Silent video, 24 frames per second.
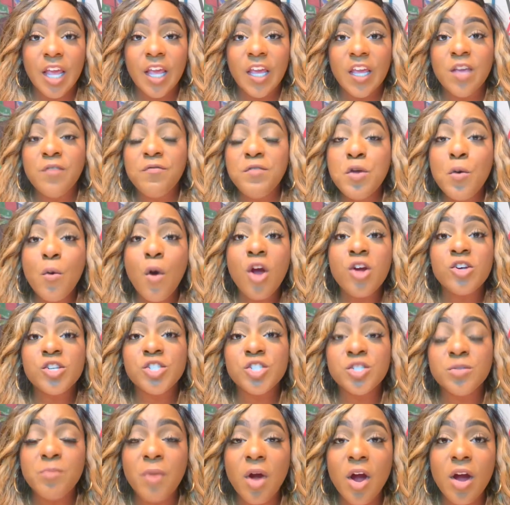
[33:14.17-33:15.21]
If you are
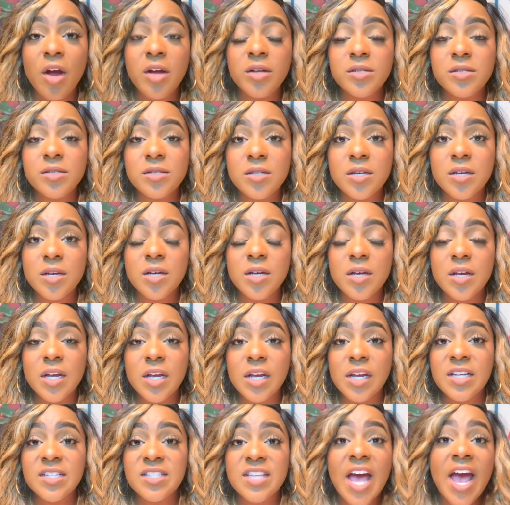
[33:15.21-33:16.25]
smart,
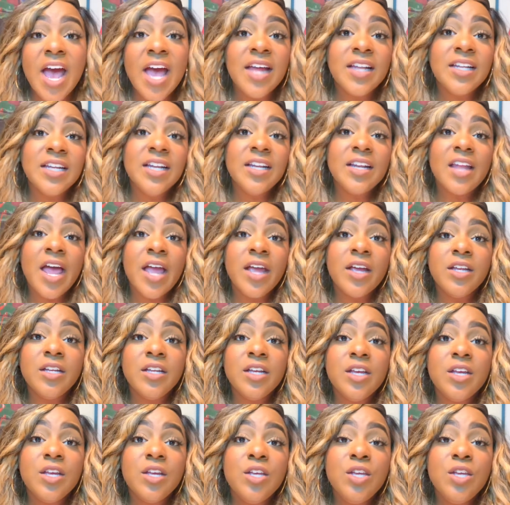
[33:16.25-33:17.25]
it's highly likely